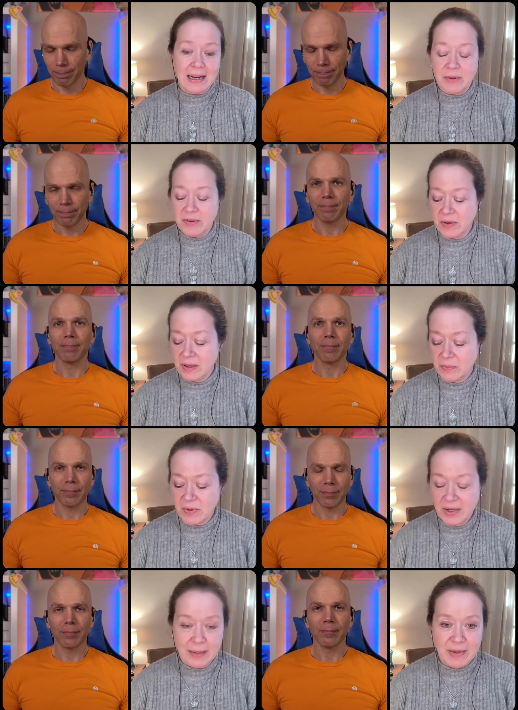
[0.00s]
Speaker 1: I was still
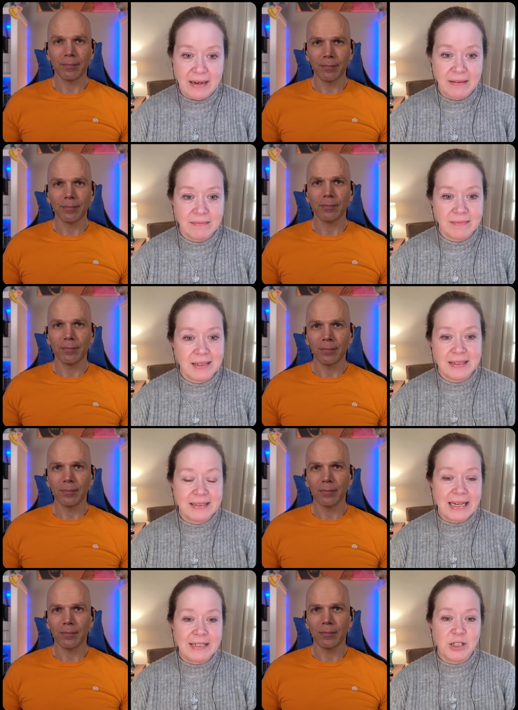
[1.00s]
working at my uh,
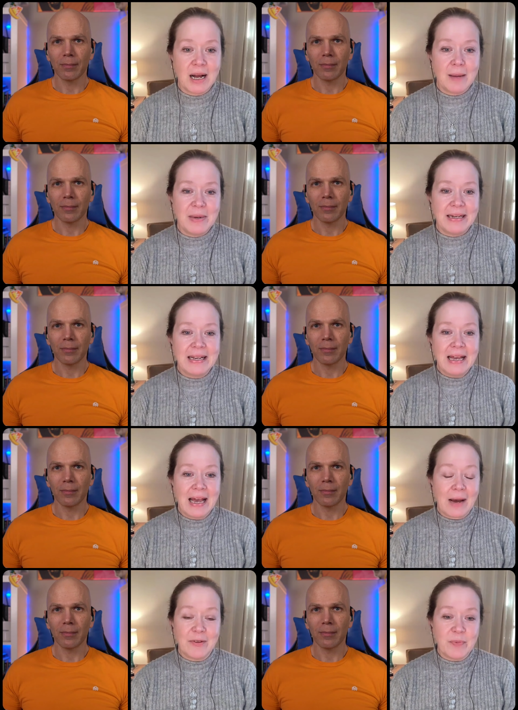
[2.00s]
day job, and
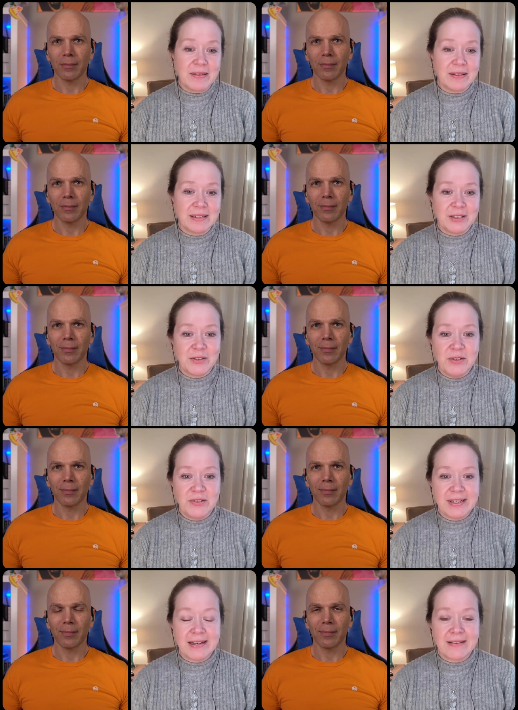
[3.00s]
I was basically just
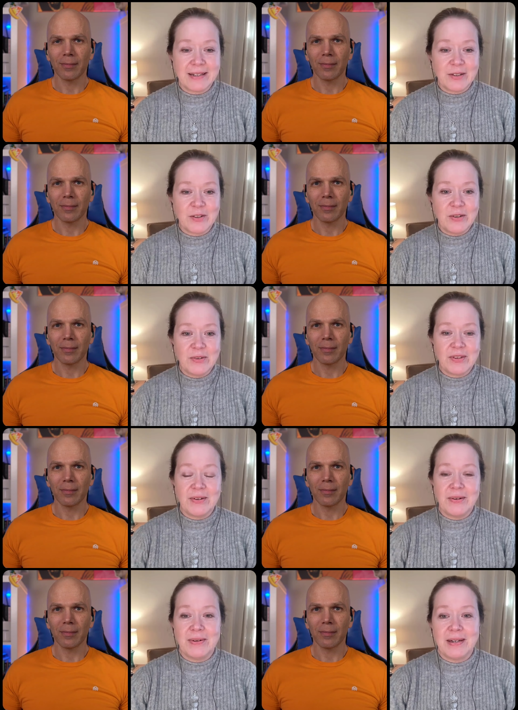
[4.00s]
using it as an excuse
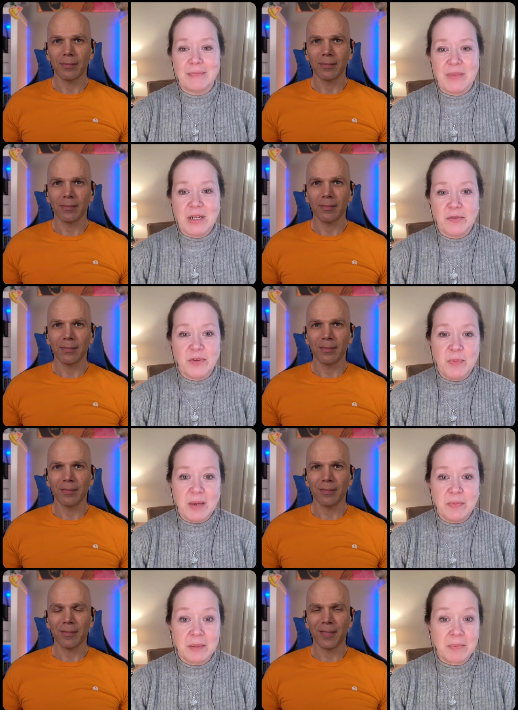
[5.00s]
to um, interview
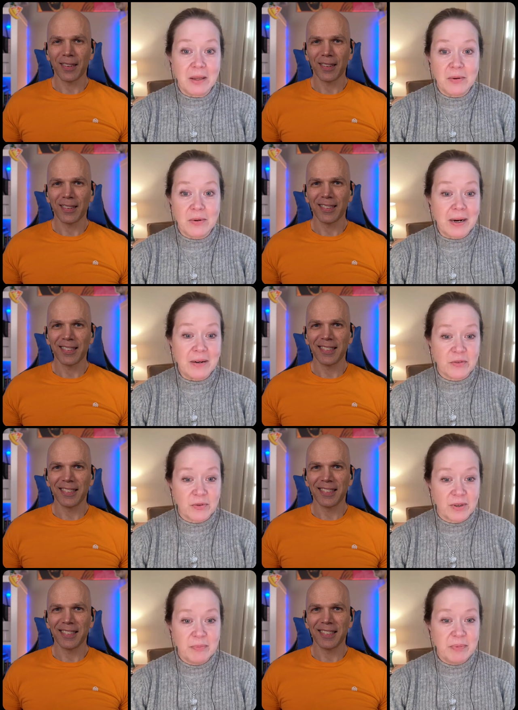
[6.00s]
people in my local writers
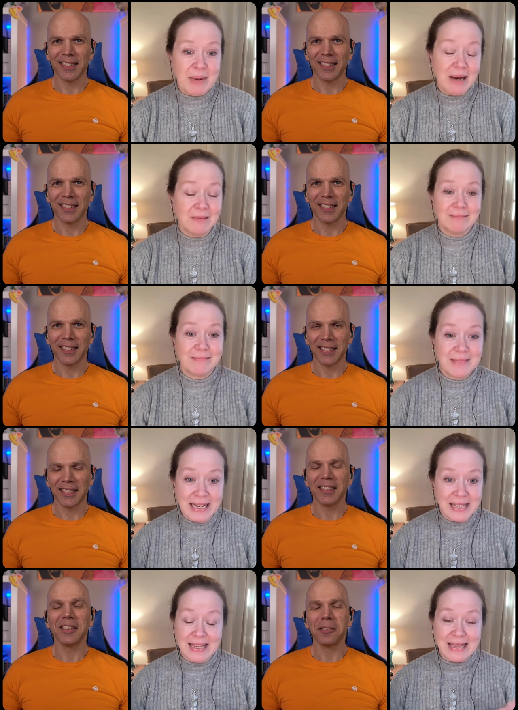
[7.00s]
group about
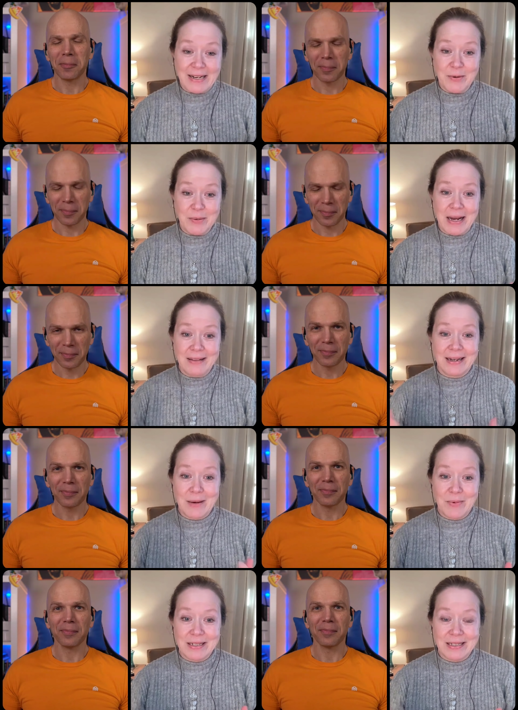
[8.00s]
things that they knew about that I
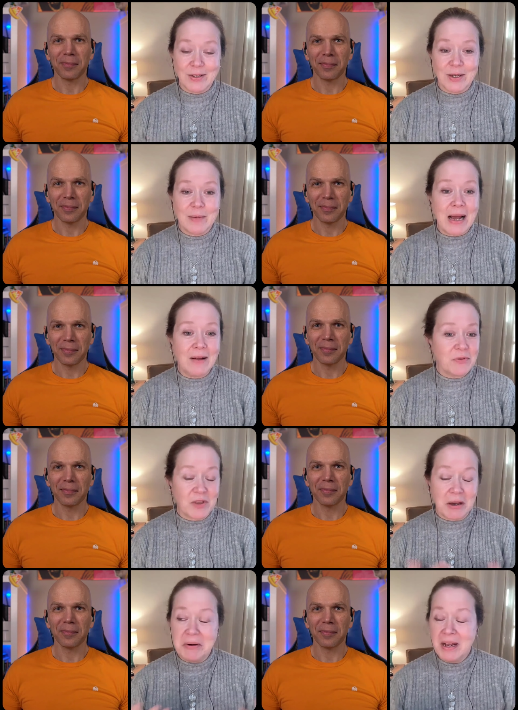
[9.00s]
wanted to learn about.
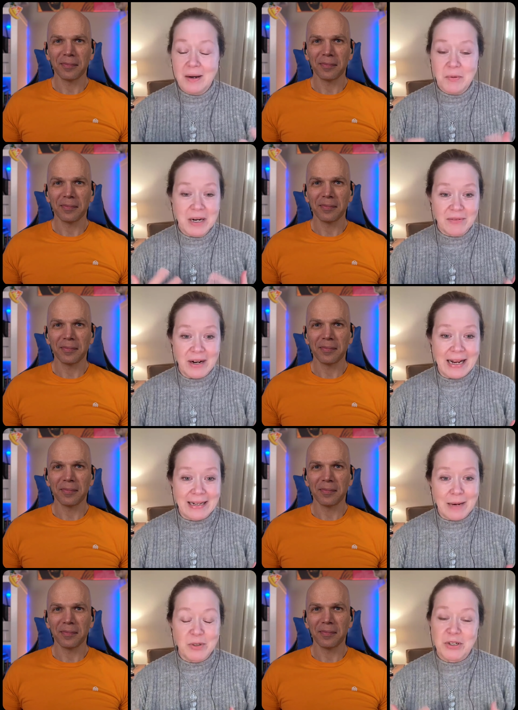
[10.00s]
so whenever I had an
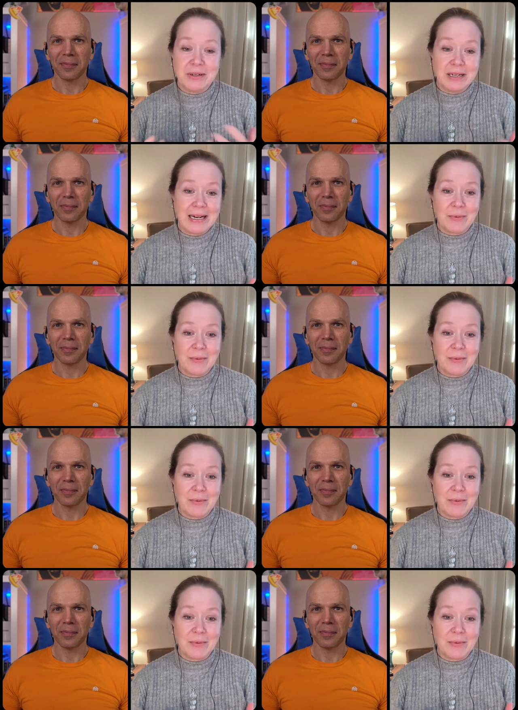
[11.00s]
opportunity, I